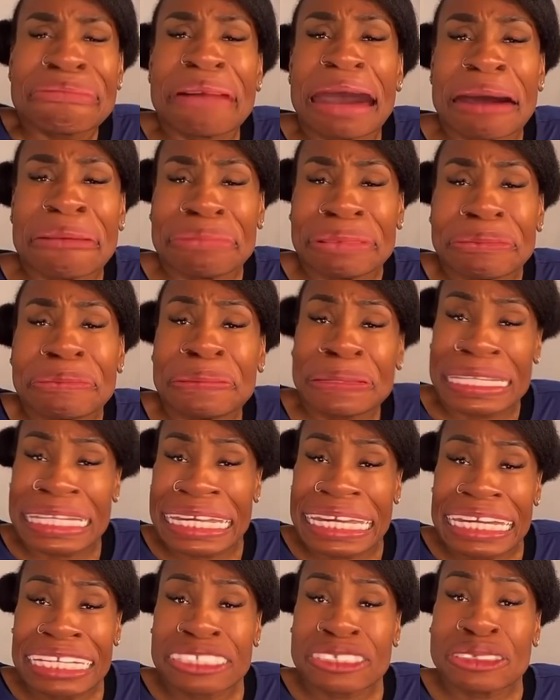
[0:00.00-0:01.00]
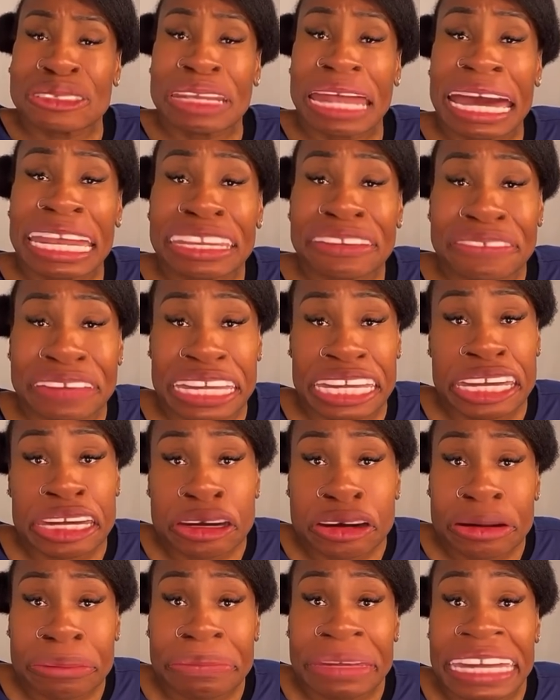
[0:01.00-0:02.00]
Mama, please, you're not even
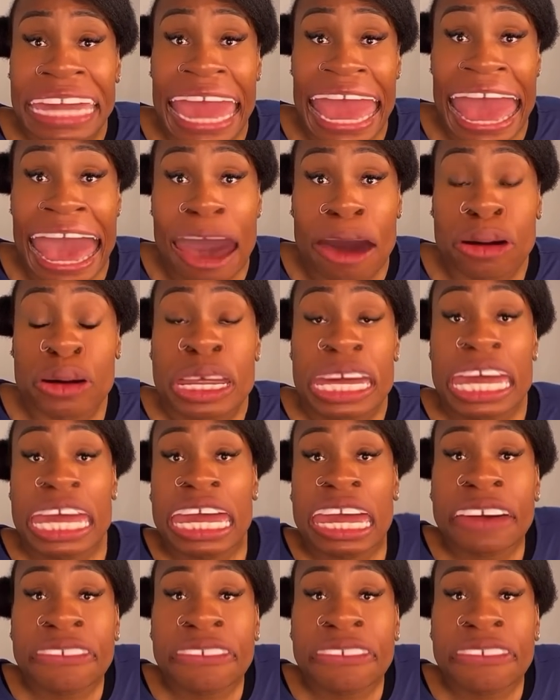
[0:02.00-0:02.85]
hearing me out.